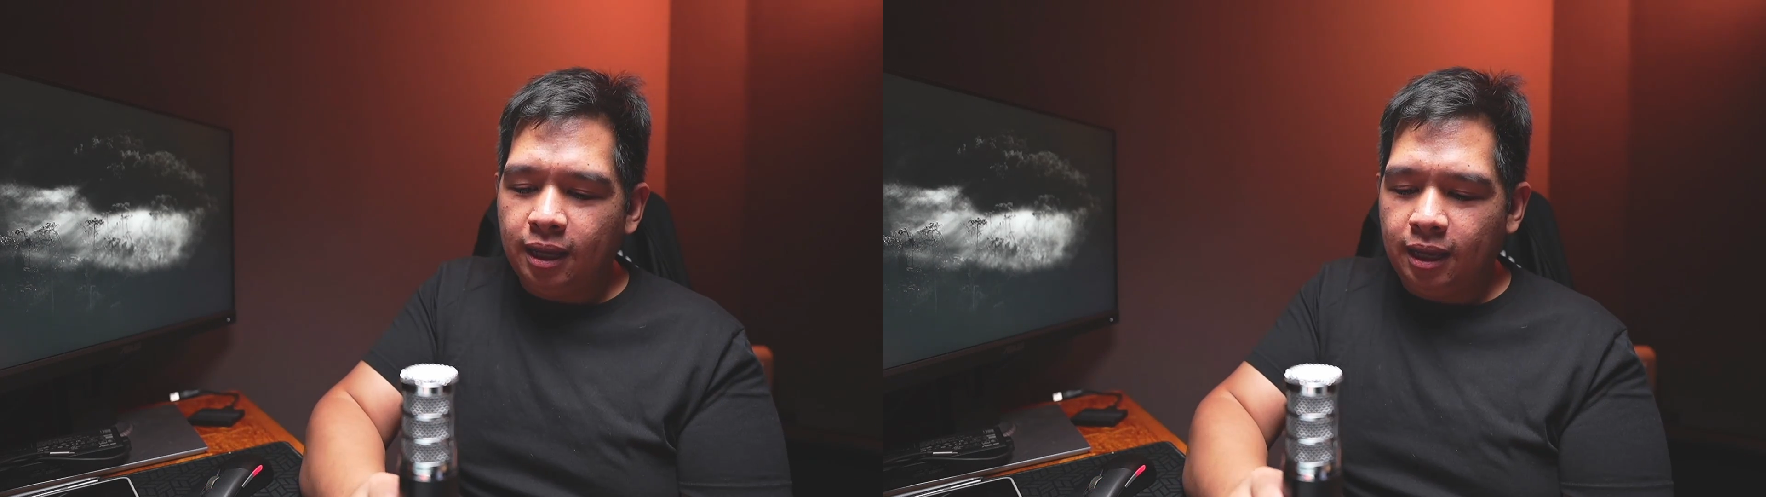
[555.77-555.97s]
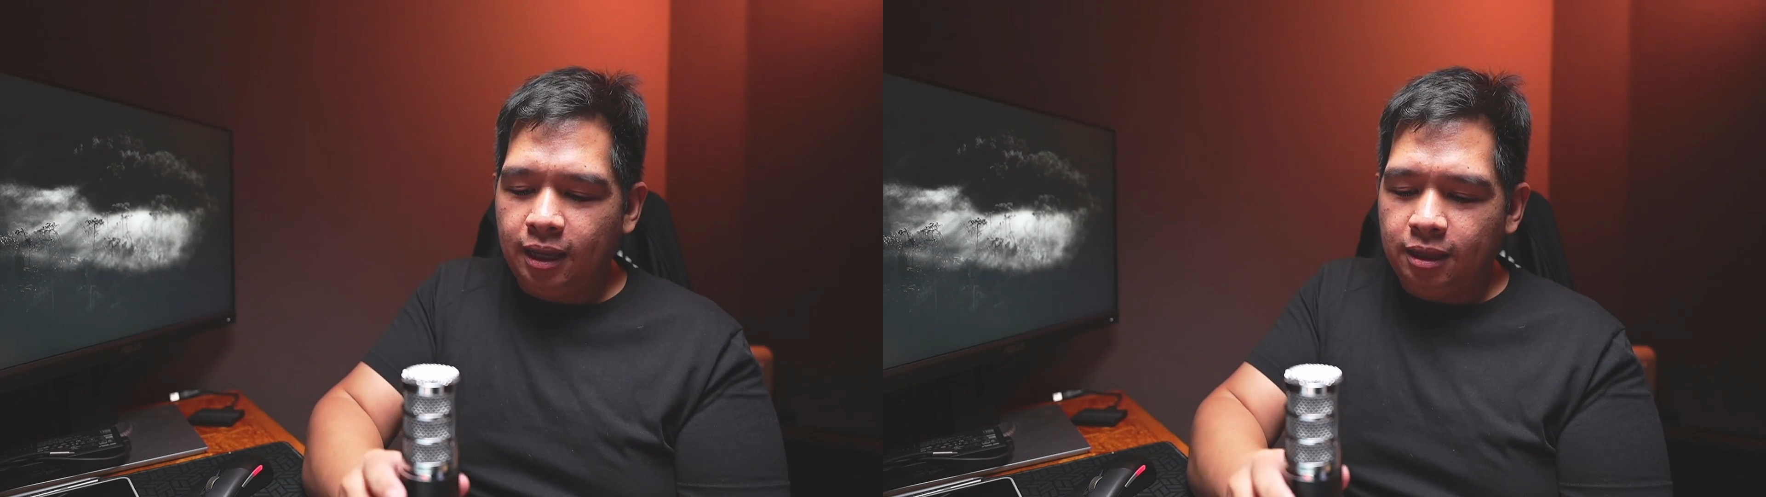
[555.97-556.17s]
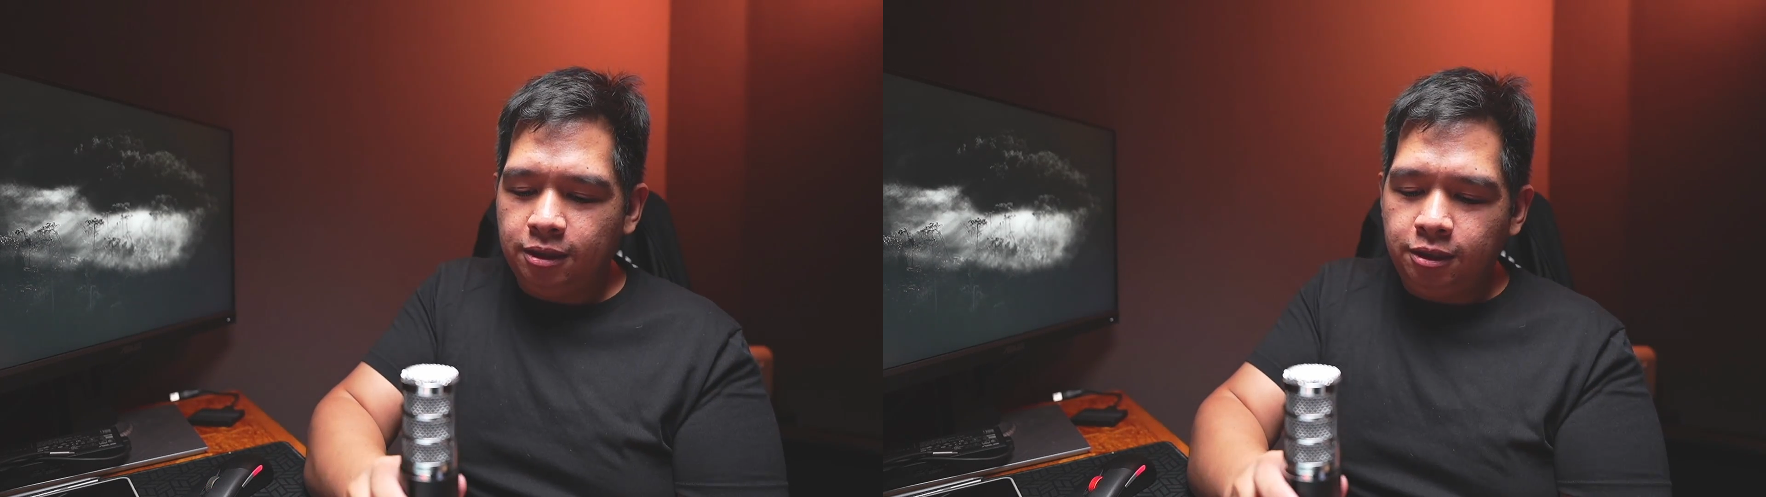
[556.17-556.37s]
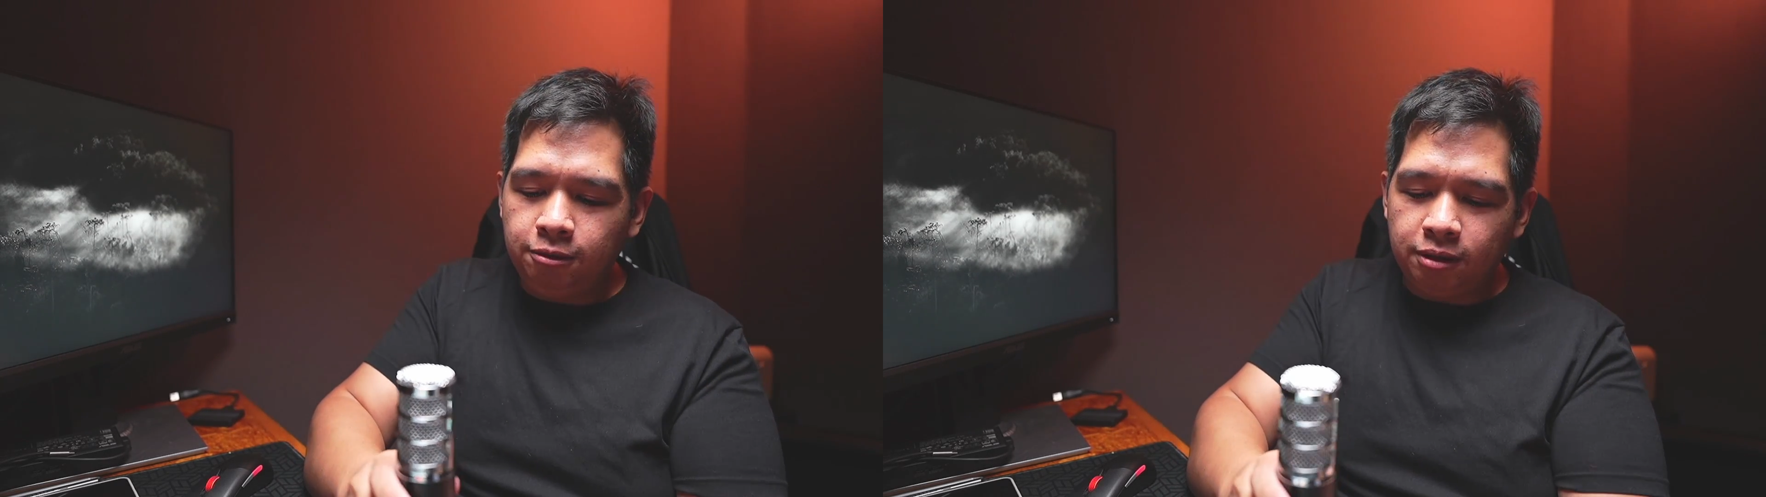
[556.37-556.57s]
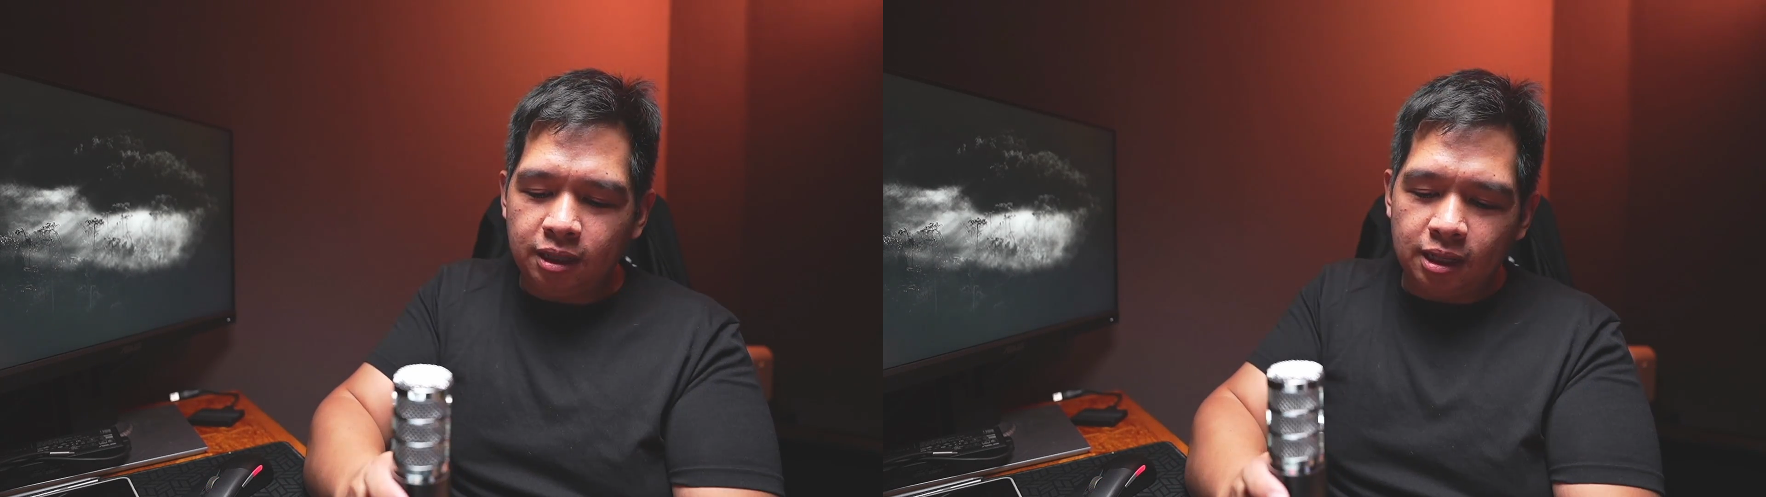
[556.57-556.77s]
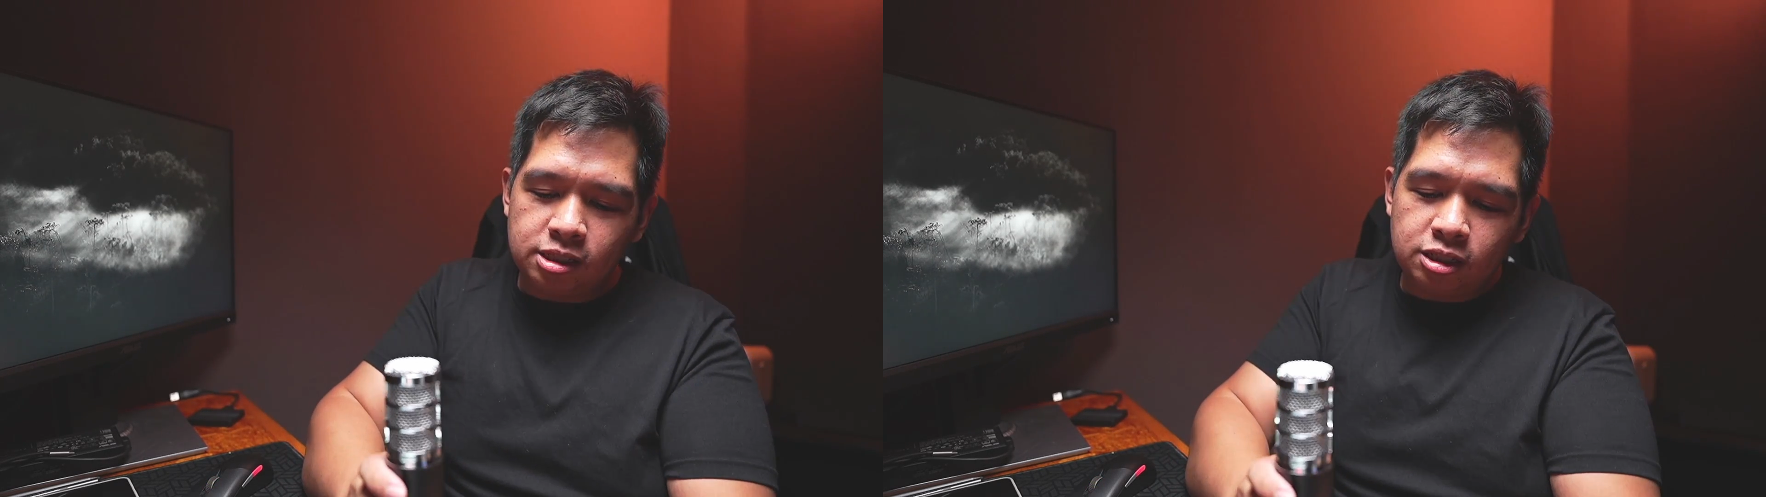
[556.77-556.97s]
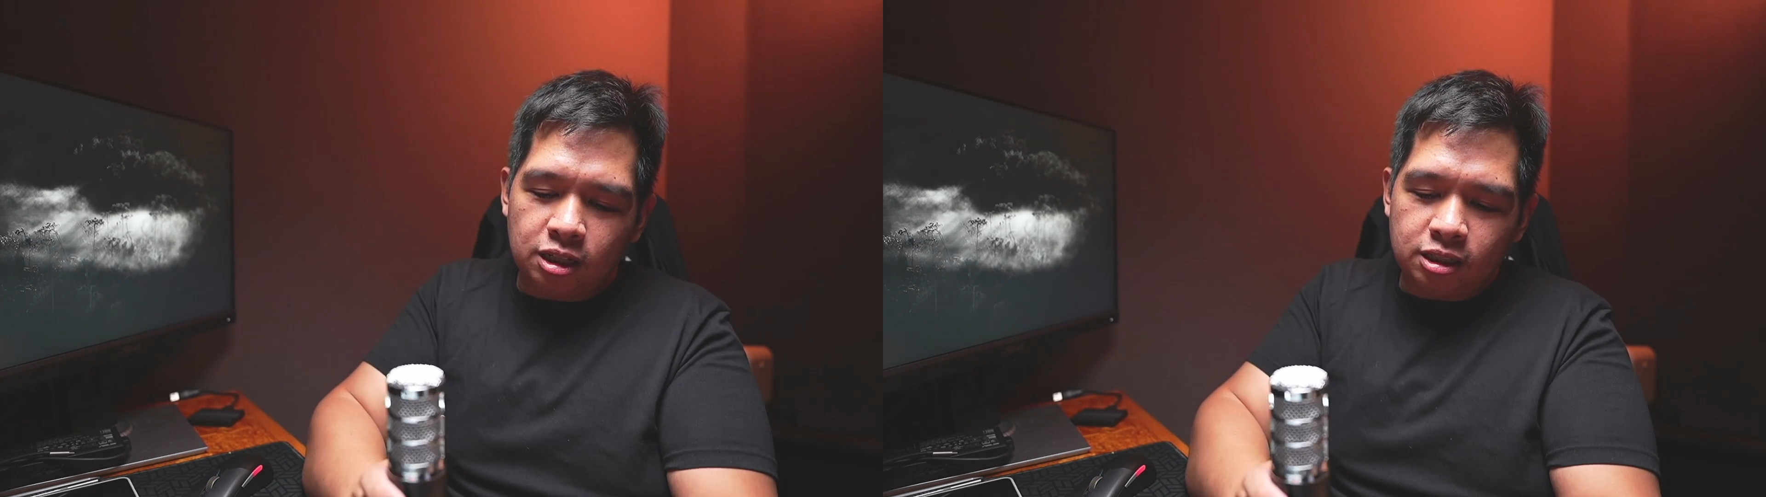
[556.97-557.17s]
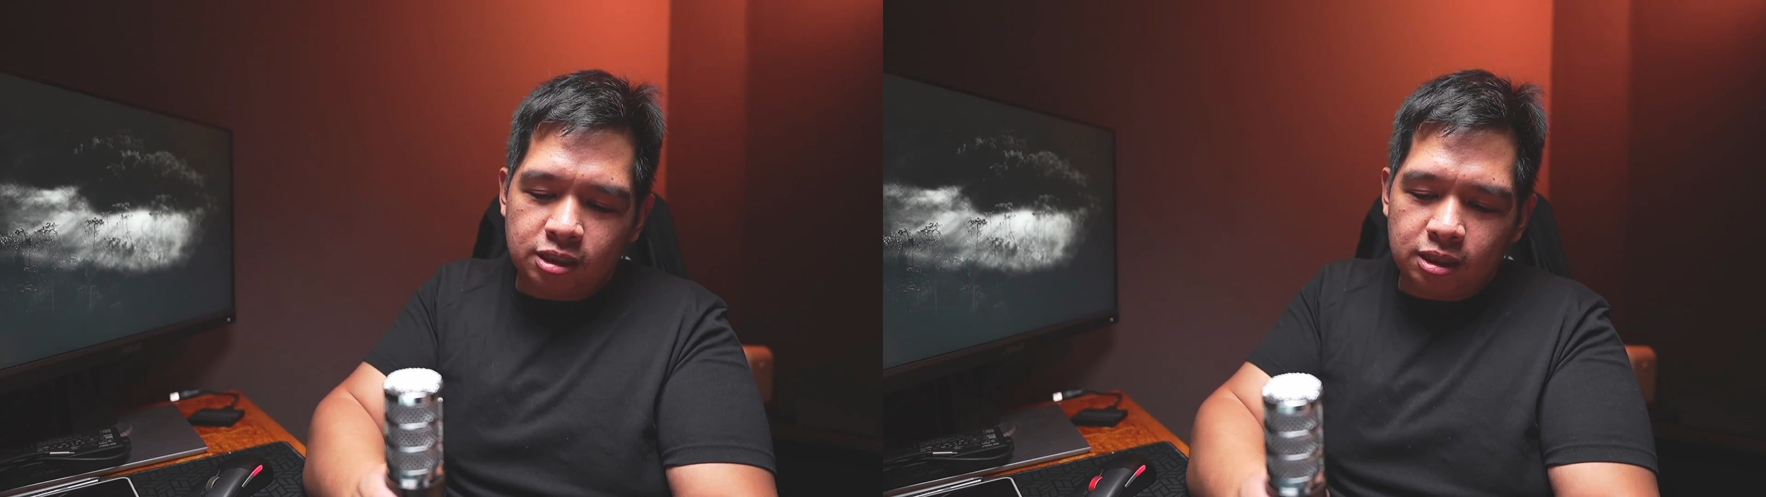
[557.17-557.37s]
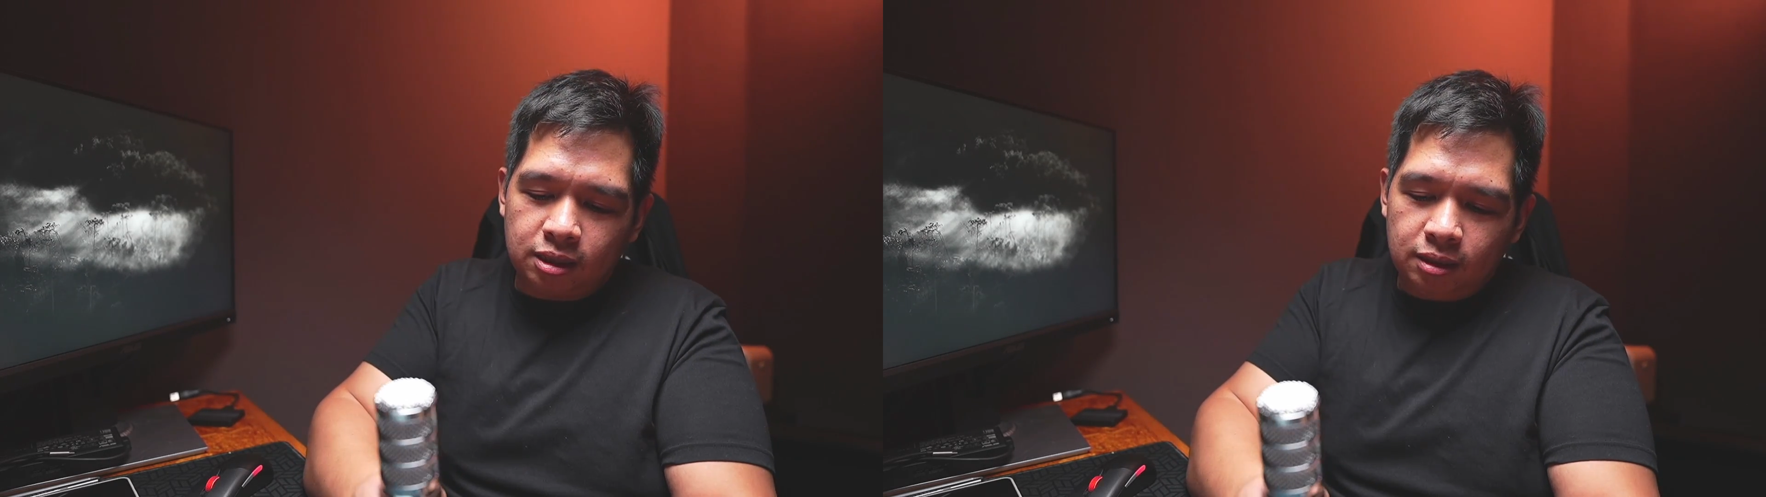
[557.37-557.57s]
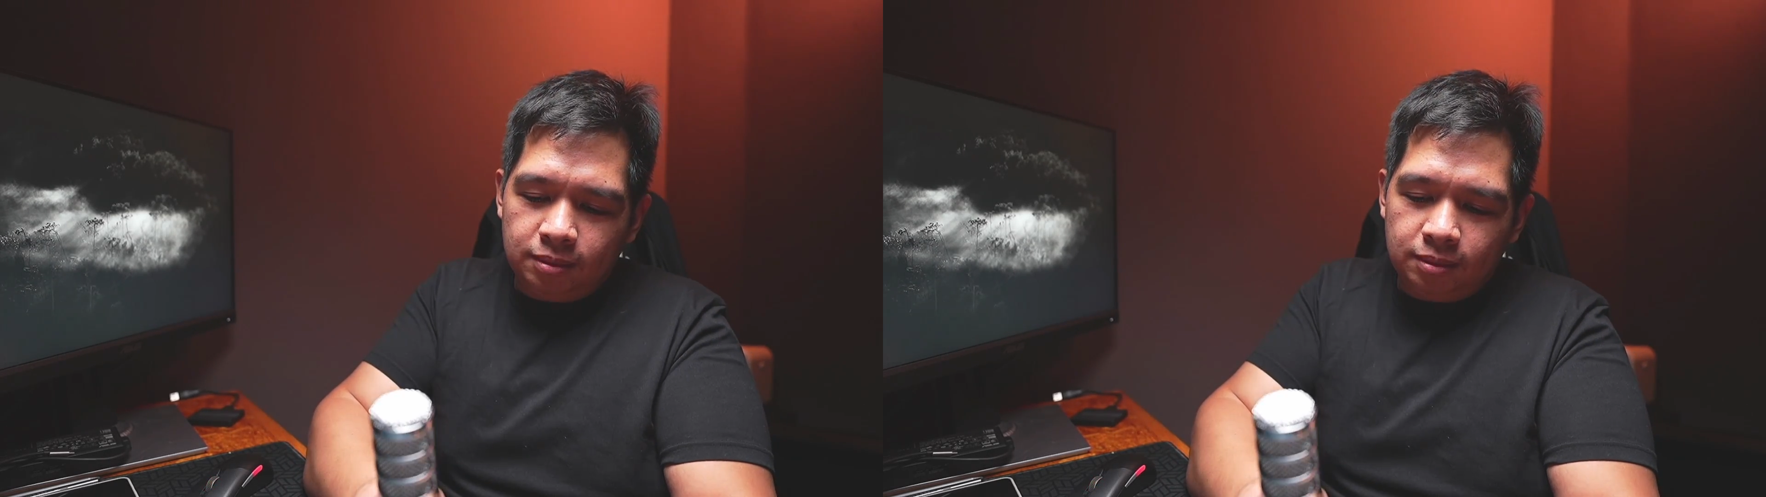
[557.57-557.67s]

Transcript: and you can adjust